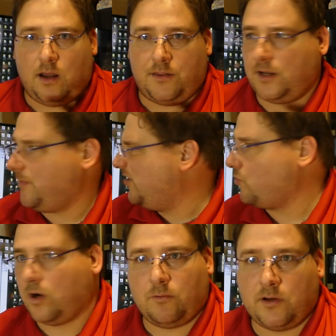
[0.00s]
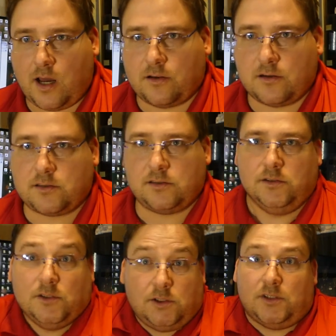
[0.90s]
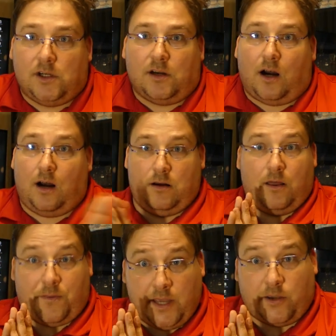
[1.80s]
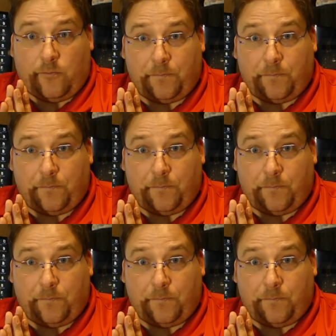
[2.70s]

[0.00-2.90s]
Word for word: I think I need twenty one dollars. Thank you.